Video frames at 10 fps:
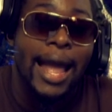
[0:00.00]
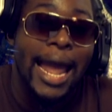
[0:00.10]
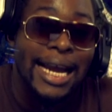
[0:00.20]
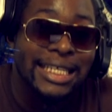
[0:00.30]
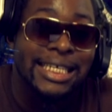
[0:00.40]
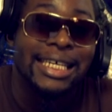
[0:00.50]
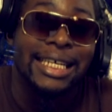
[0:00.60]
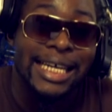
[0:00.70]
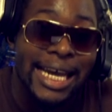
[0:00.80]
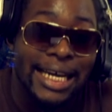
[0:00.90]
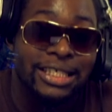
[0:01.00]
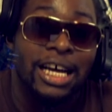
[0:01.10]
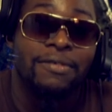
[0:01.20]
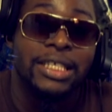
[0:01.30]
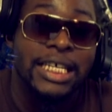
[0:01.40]
8 gigs
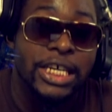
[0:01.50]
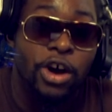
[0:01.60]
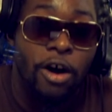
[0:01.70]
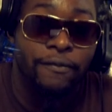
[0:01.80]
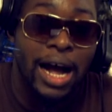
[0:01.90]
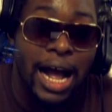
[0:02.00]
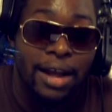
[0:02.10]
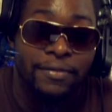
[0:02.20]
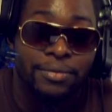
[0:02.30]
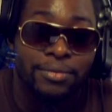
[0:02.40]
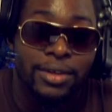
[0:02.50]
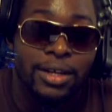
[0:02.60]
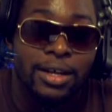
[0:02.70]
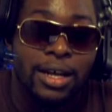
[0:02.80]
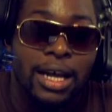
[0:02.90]
of DDR5.
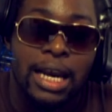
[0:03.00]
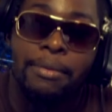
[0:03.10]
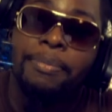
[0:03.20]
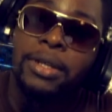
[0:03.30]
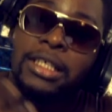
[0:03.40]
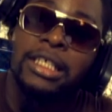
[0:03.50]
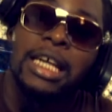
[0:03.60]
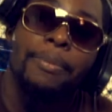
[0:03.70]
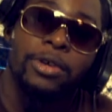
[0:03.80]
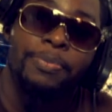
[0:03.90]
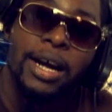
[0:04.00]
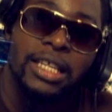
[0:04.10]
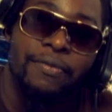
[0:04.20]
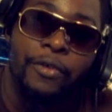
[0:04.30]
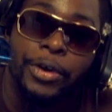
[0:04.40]
Let me put this aside
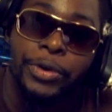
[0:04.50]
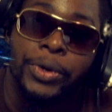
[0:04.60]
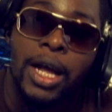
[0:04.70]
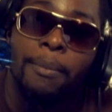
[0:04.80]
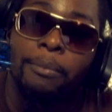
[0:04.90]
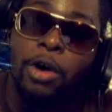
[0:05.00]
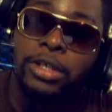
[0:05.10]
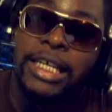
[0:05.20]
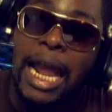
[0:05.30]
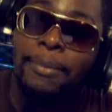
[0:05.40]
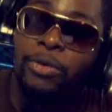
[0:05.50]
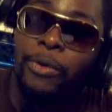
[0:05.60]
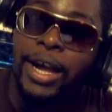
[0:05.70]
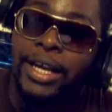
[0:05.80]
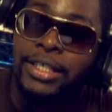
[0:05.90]
perspective for you. Most gaming
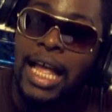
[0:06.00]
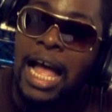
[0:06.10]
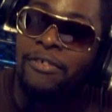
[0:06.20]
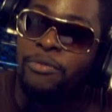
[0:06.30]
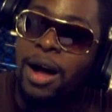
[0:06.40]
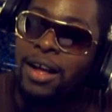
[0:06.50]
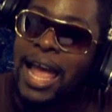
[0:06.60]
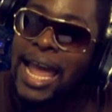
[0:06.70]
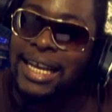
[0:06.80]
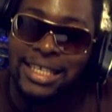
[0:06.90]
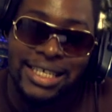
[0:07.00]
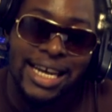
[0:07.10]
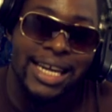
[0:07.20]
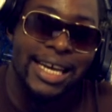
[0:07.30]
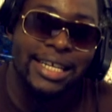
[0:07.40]
rigs have about 8 to
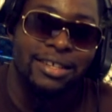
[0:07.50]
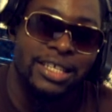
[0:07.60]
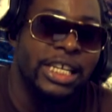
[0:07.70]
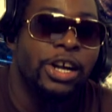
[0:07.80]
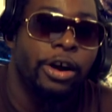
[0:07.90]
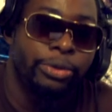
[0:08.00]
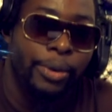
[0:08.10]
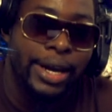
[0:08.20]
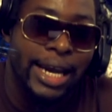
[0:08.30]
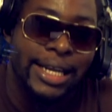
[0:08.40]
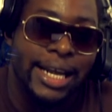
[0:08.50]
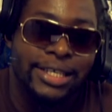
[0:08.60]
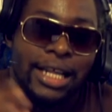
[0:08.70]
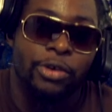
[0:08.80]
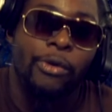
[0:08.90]
10 gigs of DDR3, and then
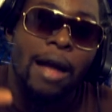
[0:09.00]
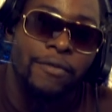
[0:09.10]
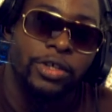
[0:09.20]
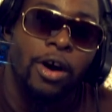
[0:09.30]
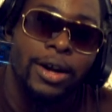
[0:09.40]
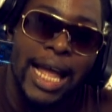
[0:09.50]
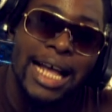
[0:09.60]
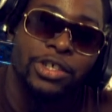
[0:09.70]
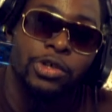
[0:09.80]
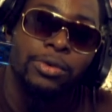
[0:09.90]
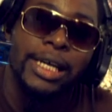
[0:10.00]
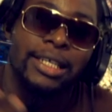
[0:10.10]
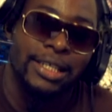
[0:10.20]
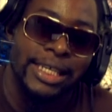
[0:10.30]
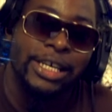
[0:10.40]
it's like the graphics card that has 2
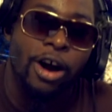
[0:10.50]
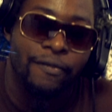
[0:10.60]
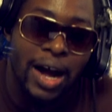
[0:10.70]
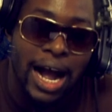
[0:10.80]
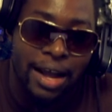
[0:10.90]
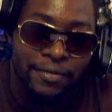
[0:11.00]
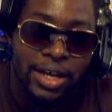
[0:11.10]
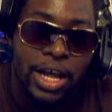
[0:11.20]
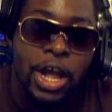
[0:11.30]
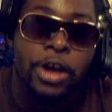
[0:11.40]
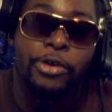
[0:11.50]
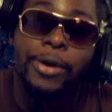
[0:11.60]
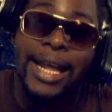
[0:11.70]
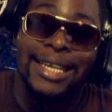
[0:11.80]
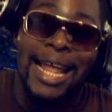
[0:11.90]
gigs of DDR5.
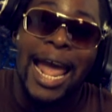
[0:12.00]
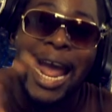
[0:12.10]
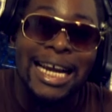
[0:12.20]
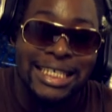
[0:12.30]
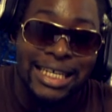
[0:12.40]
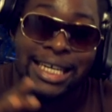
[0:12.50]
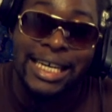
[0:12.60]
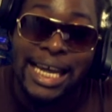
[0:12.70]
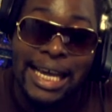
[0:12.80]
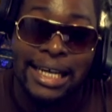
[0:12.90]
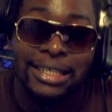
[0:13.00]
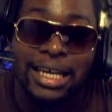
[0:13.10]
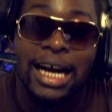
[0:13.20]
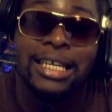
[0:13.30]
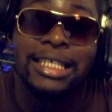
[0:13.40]
You're getting 8 gigs
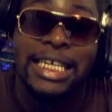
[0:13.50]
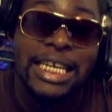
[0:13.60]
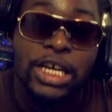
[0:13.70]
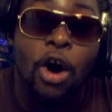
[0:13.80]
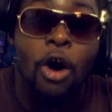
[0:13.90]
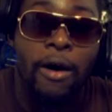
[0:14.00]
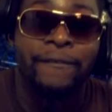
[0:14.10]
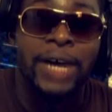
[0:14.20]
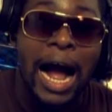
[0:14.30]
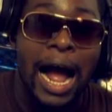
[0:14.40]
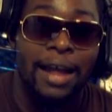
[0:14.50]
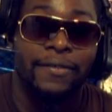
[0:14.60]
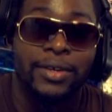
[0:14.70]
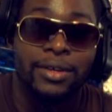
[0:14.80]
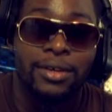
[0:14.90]
of DDR5.
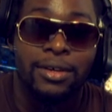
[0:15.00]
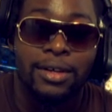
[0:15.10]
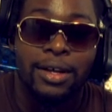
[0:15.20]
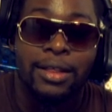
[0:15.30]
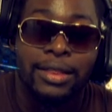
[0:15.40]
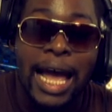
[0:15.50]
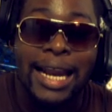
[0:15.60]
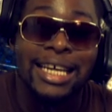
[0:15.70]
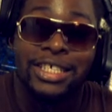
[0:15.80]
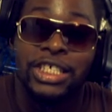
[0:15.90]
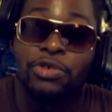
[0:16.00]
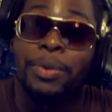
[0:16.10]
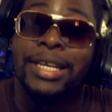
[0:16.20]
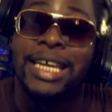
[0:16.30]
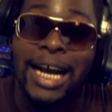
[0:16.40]
That is just
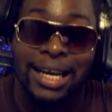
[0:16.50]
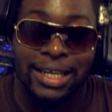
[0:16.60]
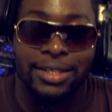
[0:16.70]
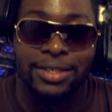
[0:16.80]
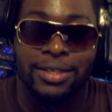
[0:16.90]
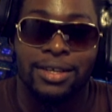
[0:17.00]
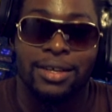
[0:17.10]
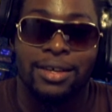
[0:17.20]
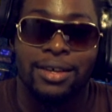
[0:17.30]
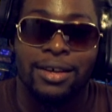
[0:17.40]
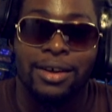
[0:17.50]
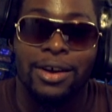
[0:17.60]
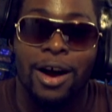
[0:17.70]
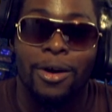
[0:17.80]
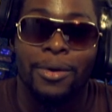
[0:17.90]
ridiculous. You
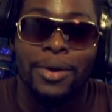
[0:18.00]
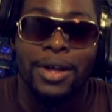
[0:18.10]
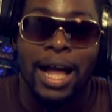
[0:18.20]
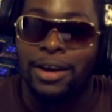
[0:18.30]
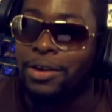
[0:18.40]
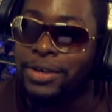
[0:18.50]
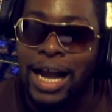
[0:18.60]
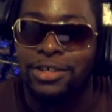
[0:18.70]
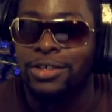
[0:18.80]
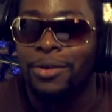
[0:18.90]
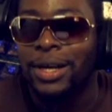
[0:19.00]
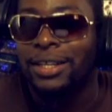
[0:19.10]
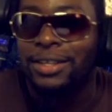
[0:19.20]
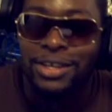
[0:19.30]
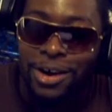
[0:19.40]
know, I know you guys know
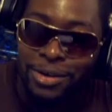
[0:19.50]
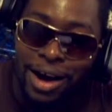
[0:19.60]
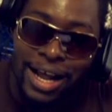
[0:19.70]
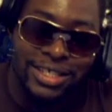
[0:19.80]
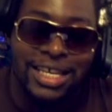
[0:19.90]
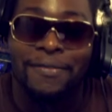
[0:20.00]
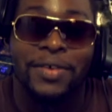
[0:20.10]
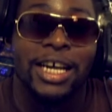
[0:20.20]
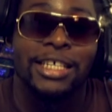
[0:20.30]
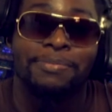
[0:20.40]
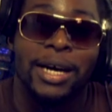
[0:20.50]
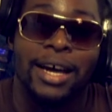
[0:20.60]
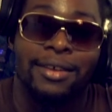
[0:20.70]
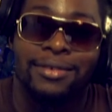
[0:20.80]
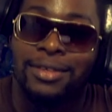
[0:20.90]
what, you know, all that stuff is,
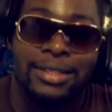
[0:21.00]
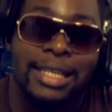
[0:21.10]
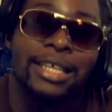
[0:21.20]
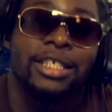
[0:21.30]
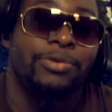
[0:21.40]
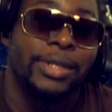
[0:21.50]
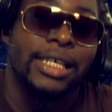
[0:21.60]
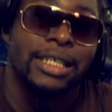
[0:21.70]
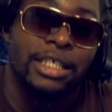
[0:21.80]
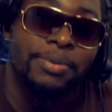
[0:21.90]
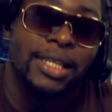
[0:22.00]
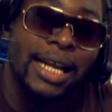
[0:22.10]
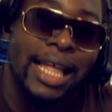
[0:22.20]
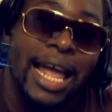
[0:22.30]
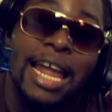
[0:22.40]
but That's just ridiculous. Put it
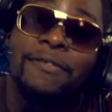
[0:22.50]
like that.